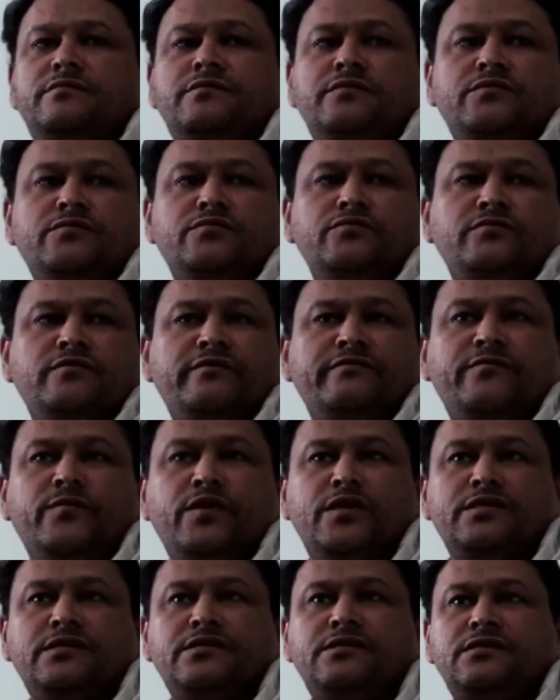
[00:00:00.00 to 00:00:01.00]
the rule of
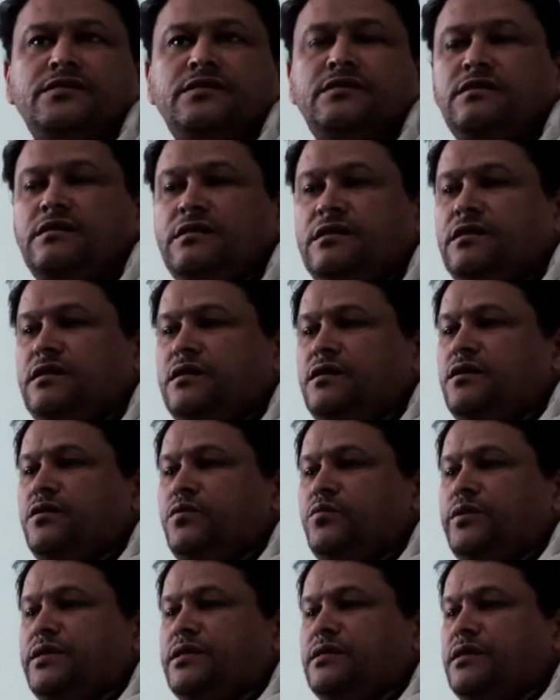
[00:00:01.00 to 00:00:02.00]
modesty
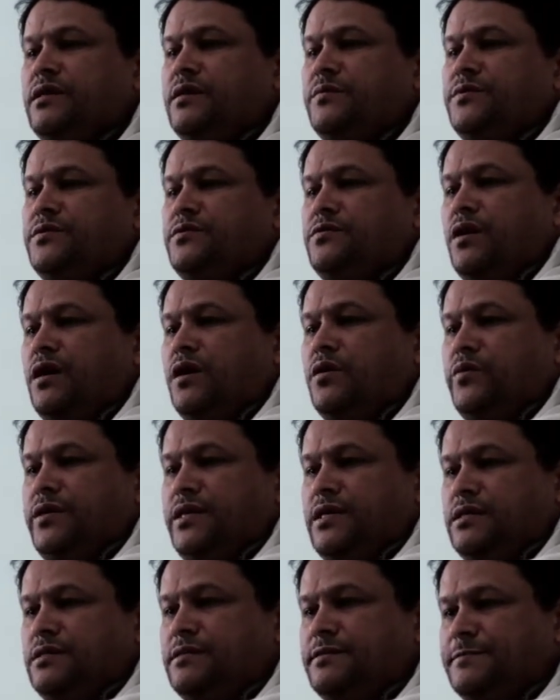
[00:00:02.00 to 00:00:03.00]
when it comes to how we
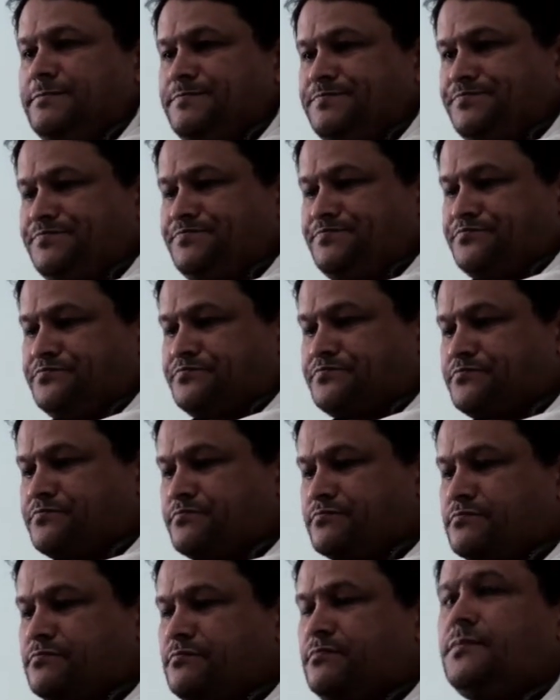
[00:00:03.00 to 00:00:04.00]
eat.
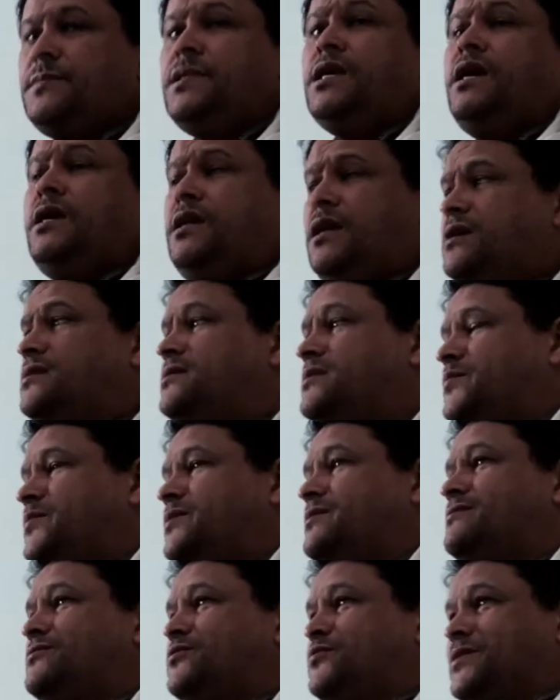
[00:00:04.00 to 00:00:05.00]
And I
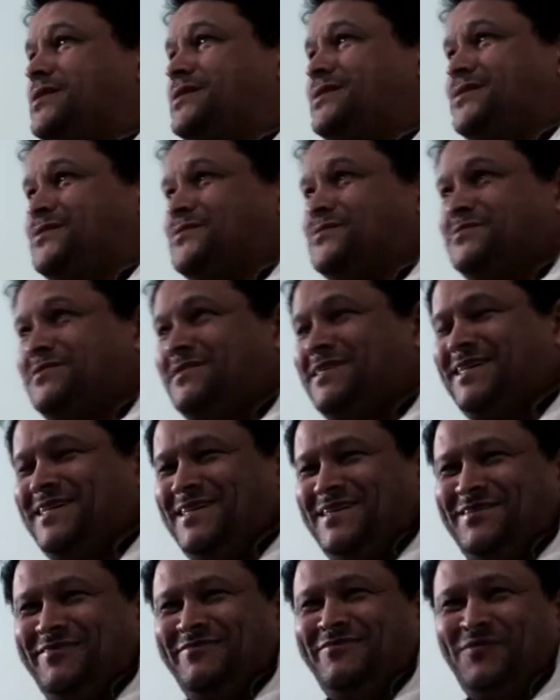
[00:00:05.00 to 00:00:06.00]
speak to myself,
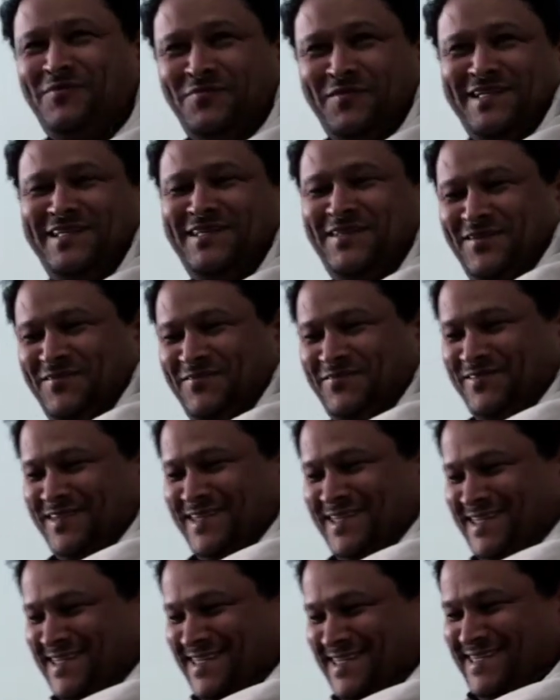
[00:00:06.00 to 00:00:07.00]
for myself.
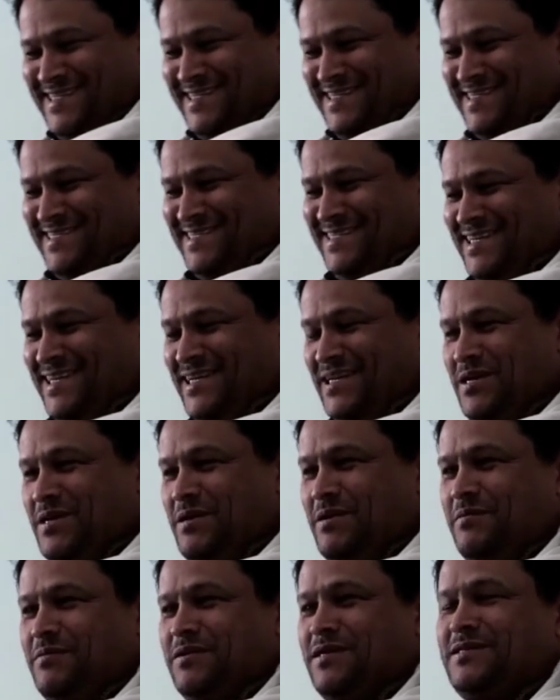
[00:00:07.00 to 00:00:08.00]

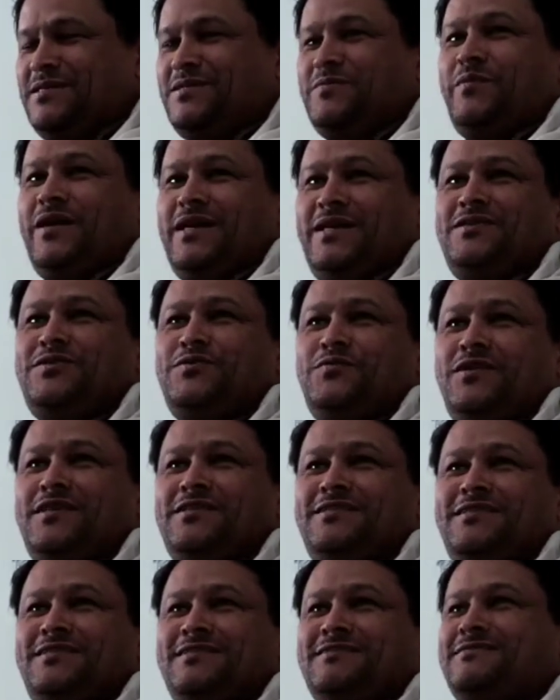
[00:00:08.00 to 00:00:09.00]
Because it's by
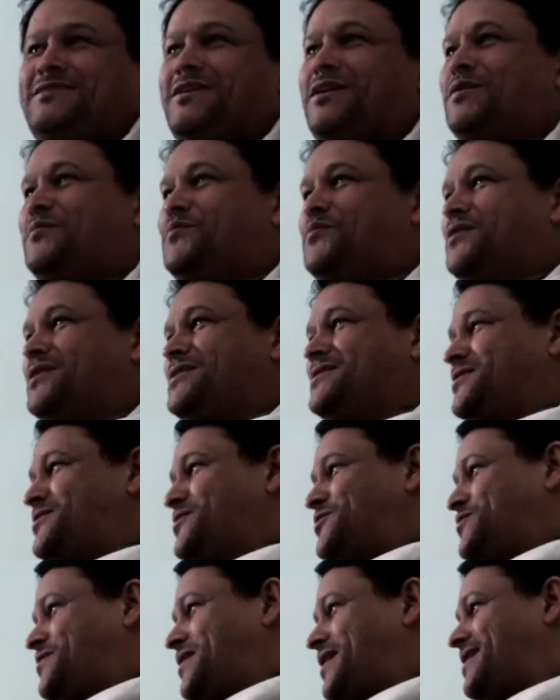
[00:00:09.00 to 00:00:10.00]
Yeswaji, heel dag gepoaser
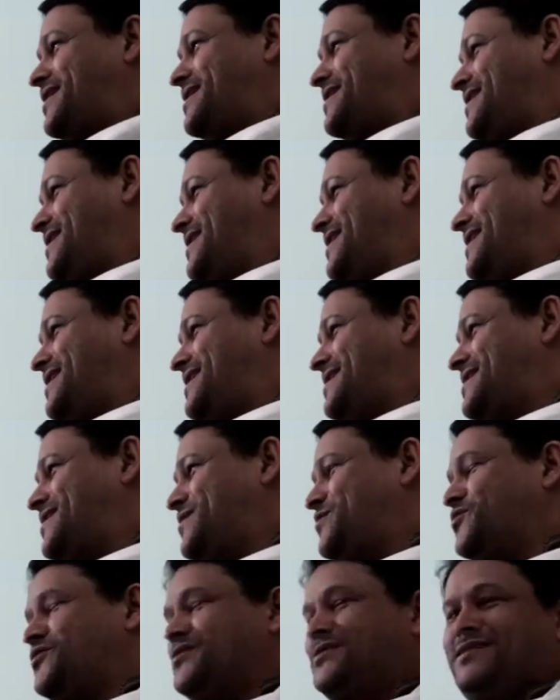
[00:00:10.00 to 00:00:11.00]
het om die
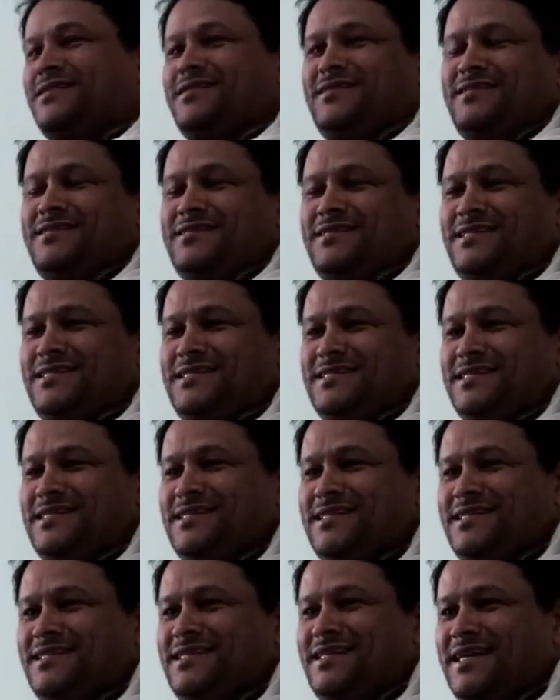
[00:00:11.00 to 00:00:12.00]
samosa te
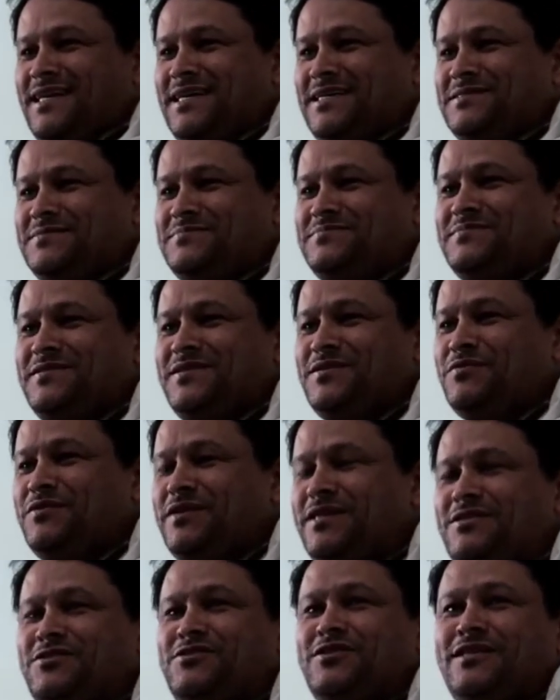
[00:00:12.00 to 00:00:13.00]
resist and
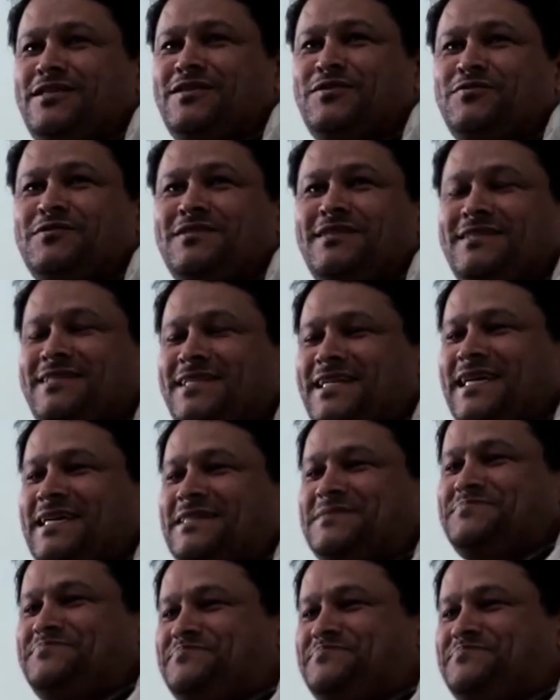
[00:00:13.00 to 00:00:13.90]
okay, inshallah, also I'll try.